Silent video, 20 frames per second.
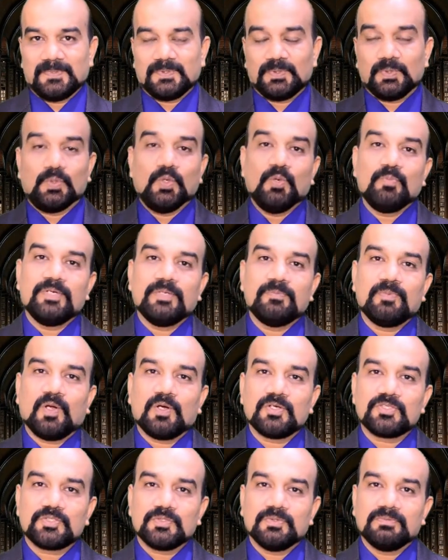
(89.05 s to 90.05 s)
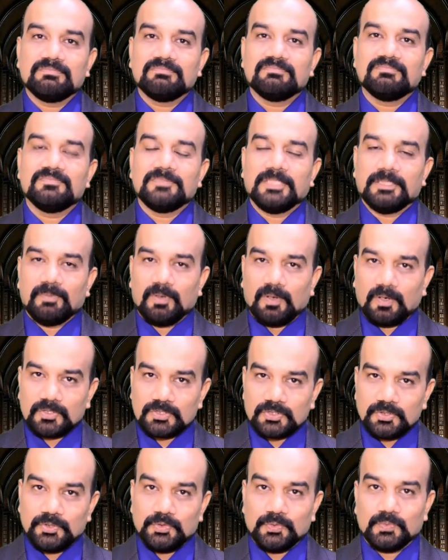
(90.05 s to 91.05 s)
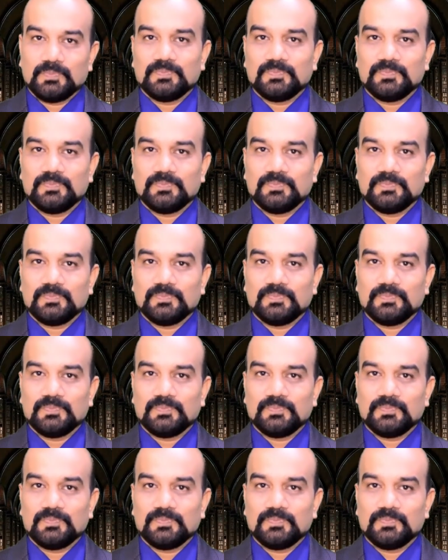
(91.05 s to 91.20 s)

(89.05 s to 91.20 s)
To whom it belongs to? It belongs to you.